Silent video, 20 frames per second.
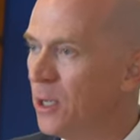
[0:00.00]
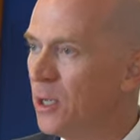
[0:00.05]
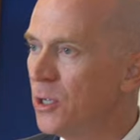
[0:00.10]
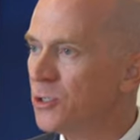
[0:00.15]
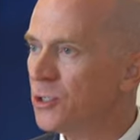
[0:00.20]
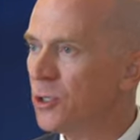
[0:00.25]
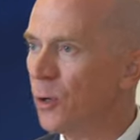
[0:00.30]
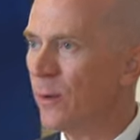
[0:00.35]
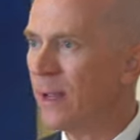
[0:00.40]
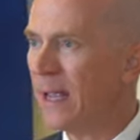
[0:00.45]

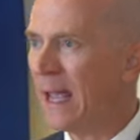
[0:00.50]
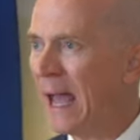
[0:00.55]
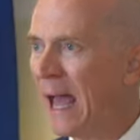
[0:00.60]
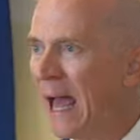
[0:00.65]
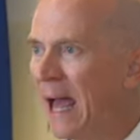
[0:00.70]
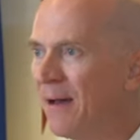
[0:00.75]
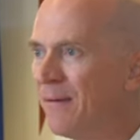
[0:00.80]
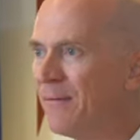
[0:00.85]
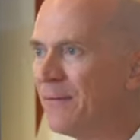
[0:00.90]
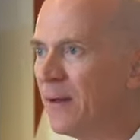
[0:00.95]
So we
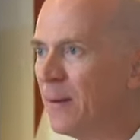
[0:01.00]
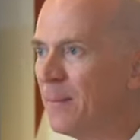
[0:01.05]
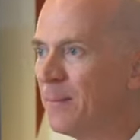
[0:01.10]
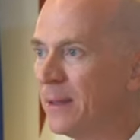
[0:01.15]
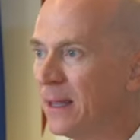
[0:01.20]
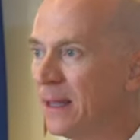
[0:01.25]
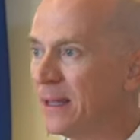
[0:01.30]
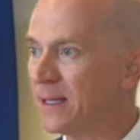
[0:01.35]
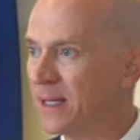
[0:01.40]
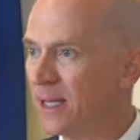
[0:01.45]
have
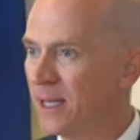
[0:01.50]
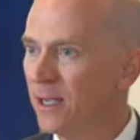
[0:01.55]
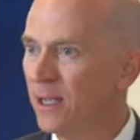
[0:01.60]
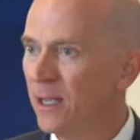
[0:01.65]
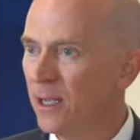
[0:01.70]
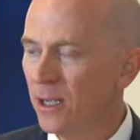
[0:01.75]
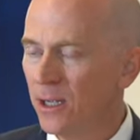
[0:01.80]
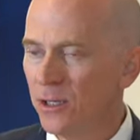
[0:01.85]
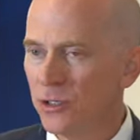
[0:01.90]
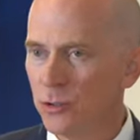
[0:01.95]
ability
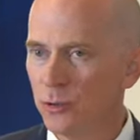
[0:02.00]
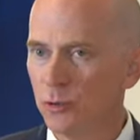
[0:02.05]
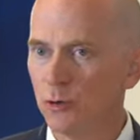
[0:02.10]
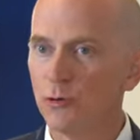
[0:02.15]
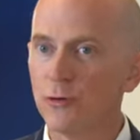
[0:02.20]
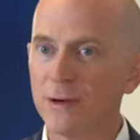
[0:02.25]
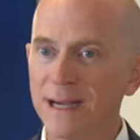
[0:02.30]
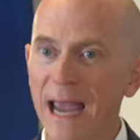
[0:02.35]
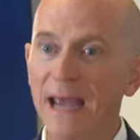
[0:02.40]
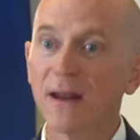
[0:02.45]
to
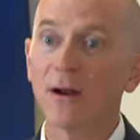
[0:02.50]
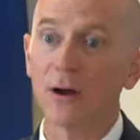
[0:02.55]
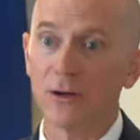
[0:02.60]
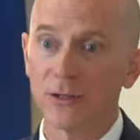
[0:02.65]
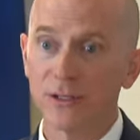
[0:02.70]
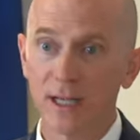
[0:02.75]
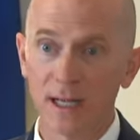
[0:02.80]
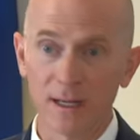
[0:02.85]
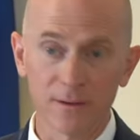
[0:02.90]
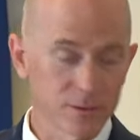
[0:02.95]
create
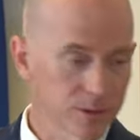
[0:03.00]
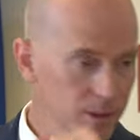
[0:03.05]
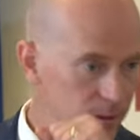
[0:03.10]
ourselves,